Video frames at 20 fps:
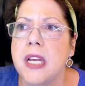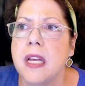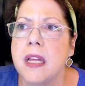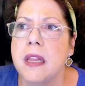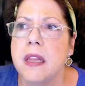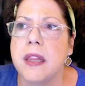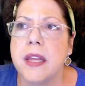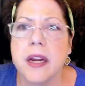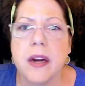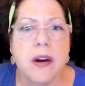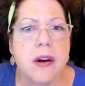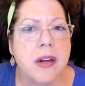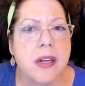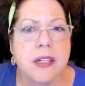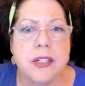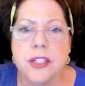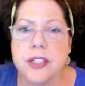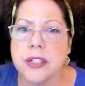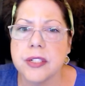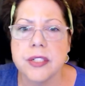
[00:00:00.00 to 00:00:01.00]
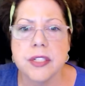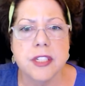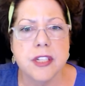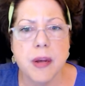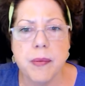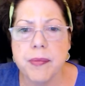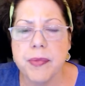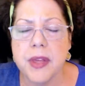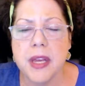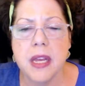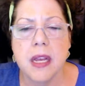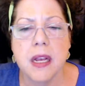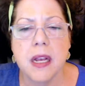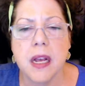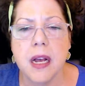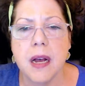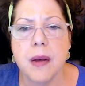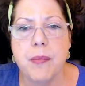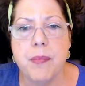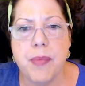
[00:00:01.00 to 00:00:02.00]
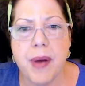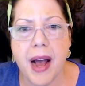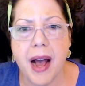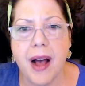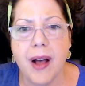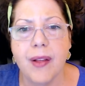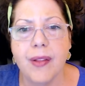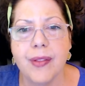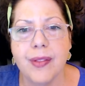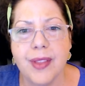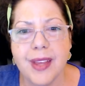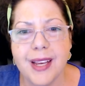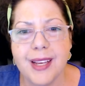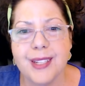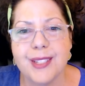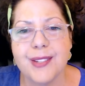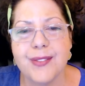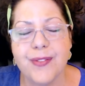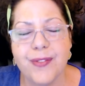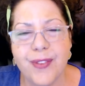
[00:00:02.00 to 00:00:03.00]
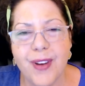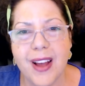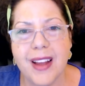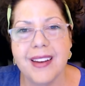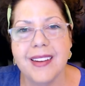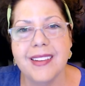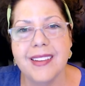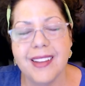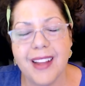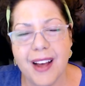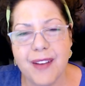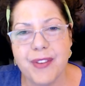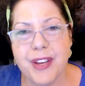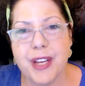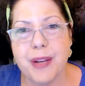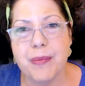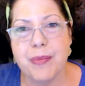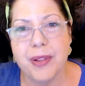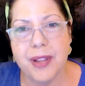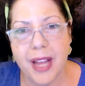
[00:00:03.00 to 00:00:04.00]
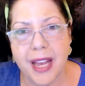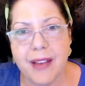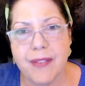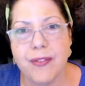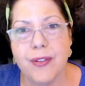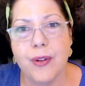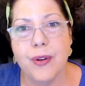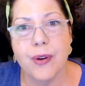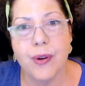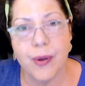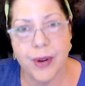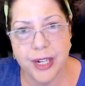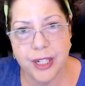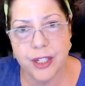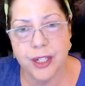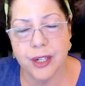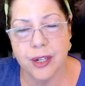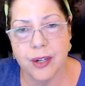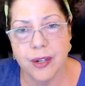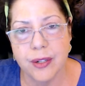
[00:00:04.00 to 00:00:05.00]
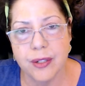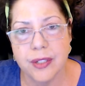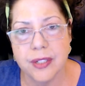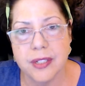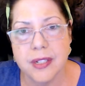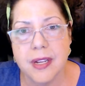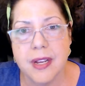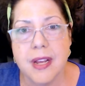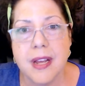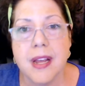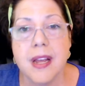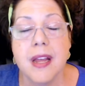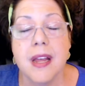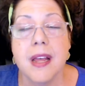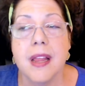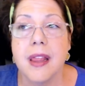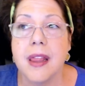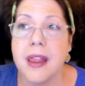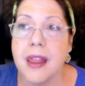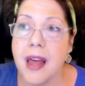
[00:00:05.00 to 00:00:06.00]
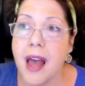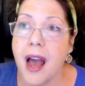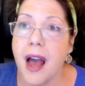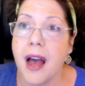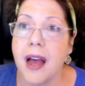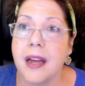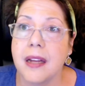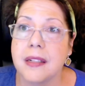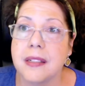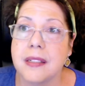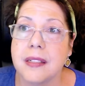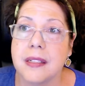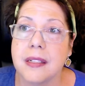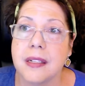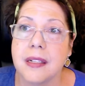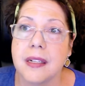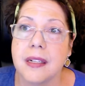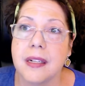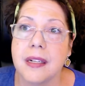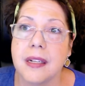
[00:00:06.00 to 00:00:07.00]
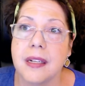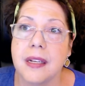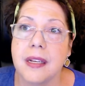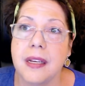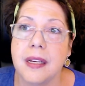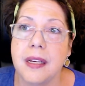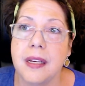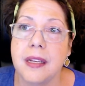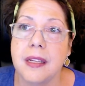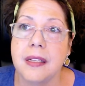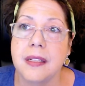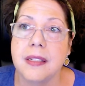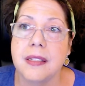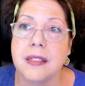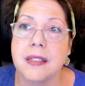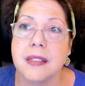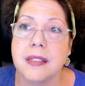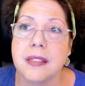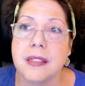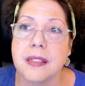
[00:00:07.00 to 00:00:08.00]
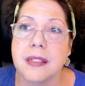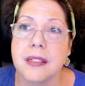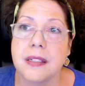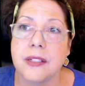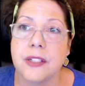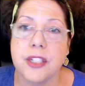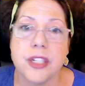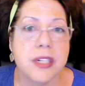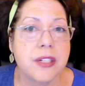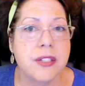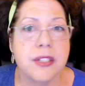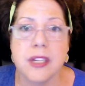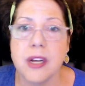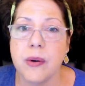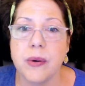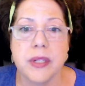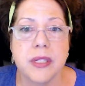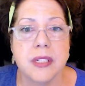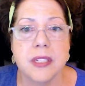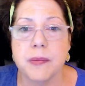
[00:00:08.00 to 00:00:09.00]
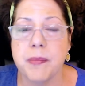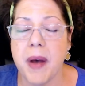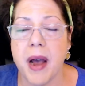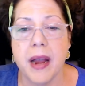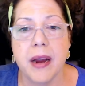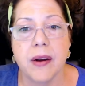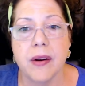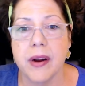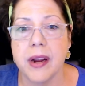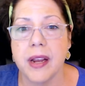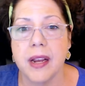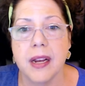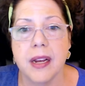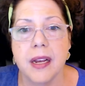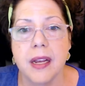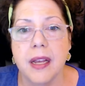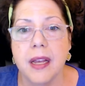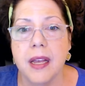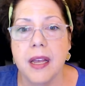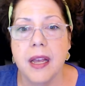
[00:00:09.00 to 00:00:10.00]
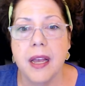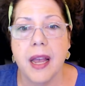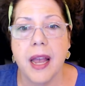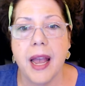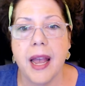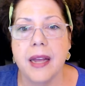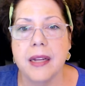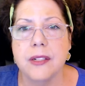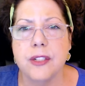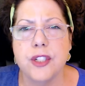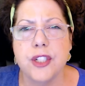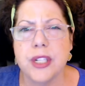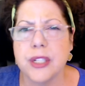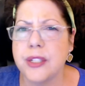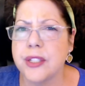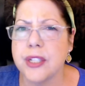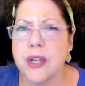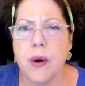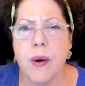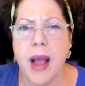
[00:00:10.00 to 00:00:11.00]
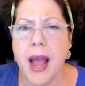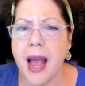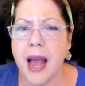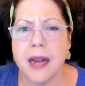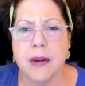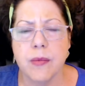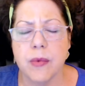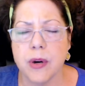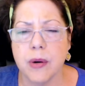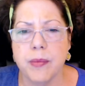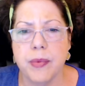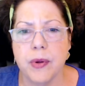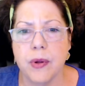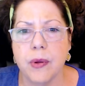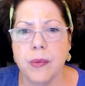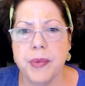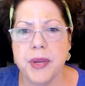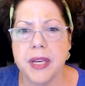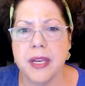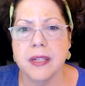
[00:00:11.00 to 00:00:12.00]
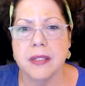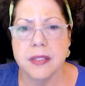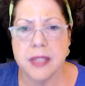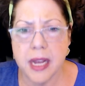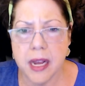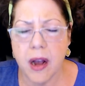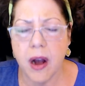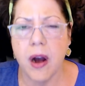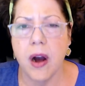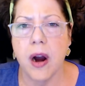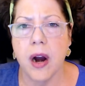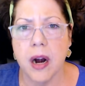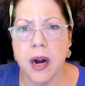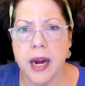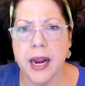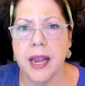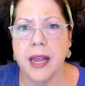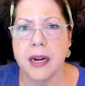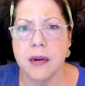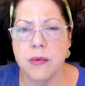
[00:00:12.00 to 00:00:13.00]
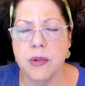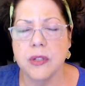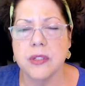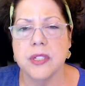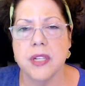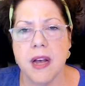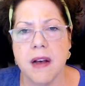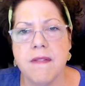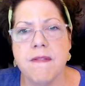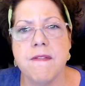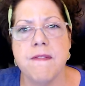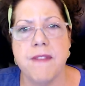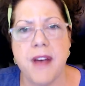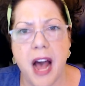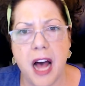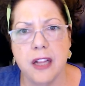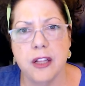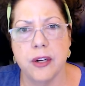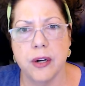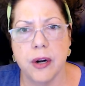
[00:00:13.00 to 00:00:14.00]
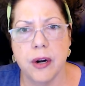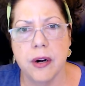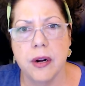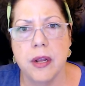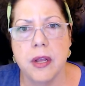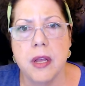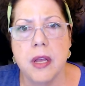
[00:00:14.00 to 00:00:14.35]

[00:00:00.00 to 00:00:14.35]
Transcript: There is just something about these fun, loving, playful creatures that is just so inspiring and just so admirable because they are animals of valor.